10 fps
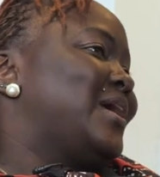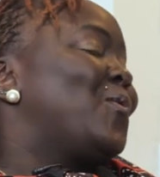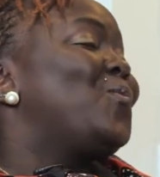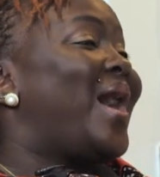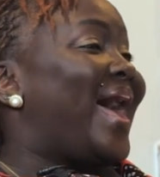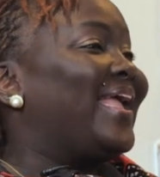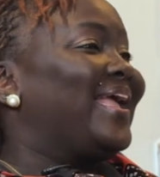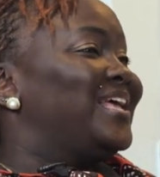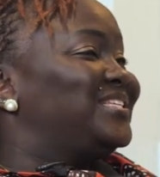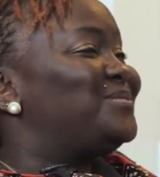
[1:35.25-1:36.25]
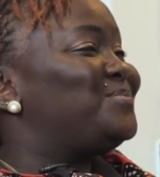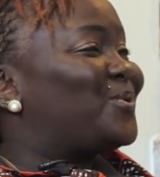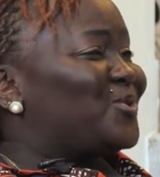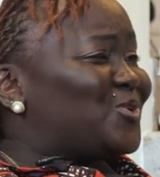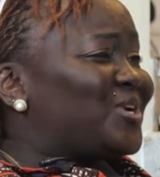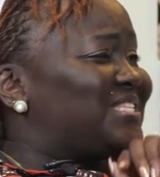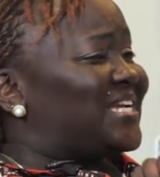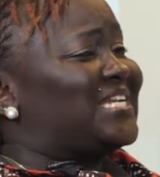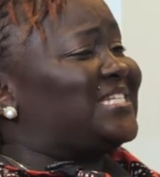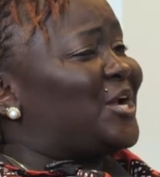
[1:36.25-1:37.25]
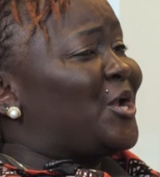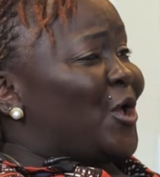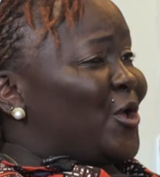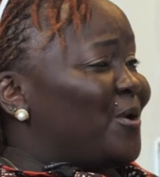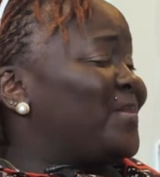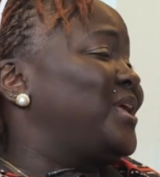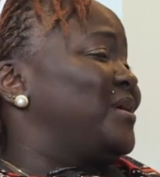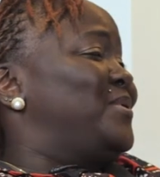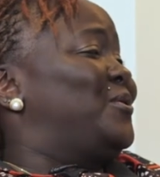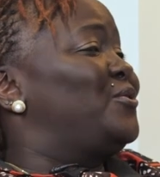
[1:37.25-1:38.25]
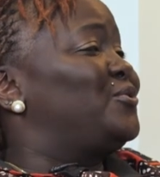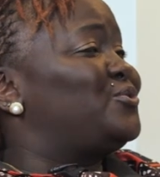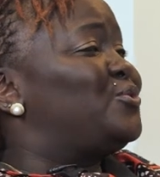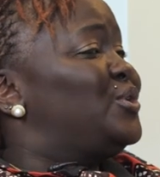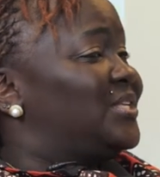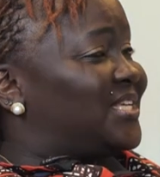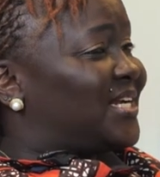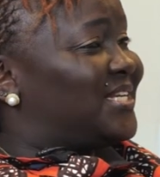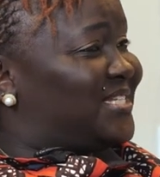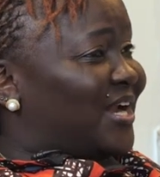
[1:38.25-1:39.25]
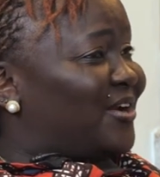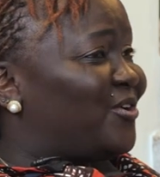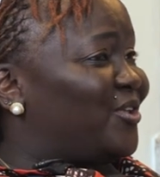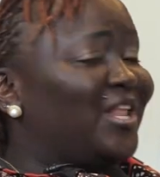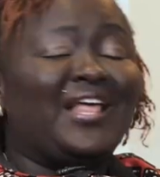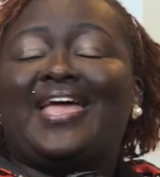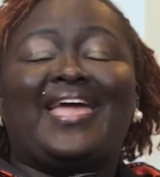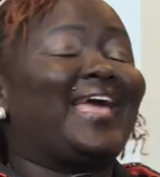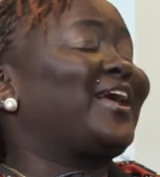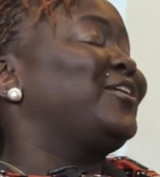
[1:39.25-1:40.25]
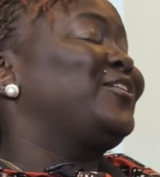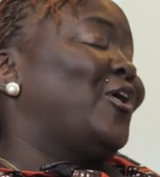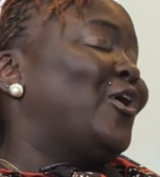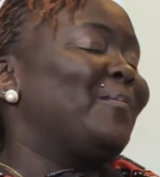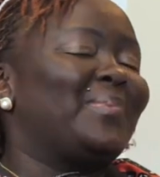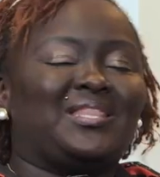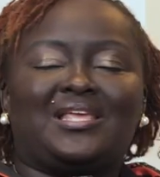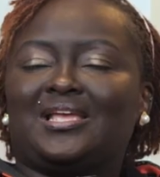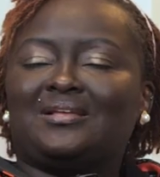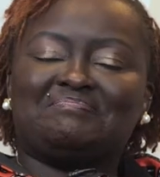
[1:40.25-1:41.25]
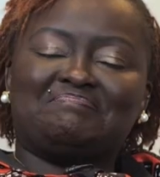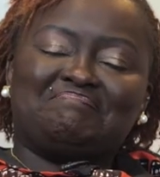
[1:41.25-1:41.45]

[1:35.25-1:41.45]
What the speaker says: Why? Just because you're a secretary, you're making me go do secretarial? Heck no. But there